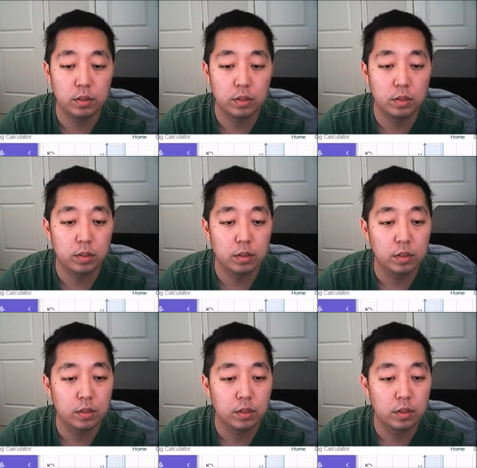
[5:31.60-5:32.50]

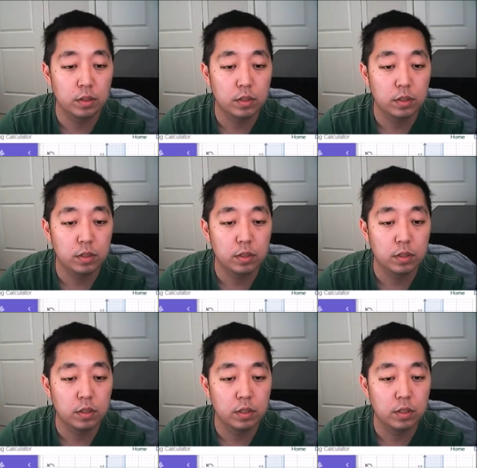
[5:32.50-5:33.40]

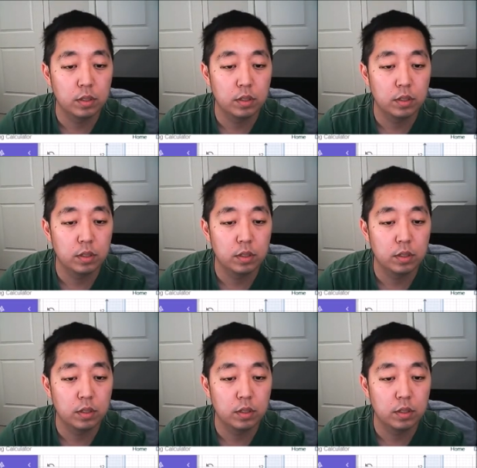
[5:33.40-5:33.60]
Nobody speaks.